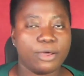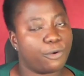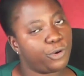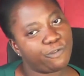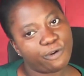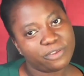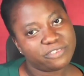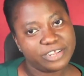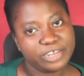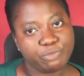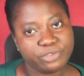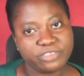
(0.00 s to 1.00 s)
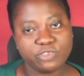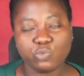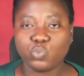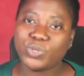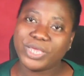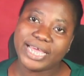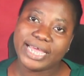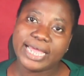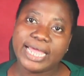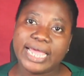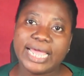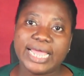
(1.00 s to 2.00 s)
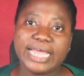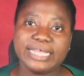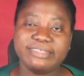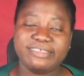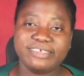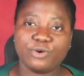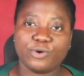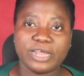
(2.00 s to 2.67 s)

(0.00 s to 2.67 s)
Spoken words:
one of our celebrities, where the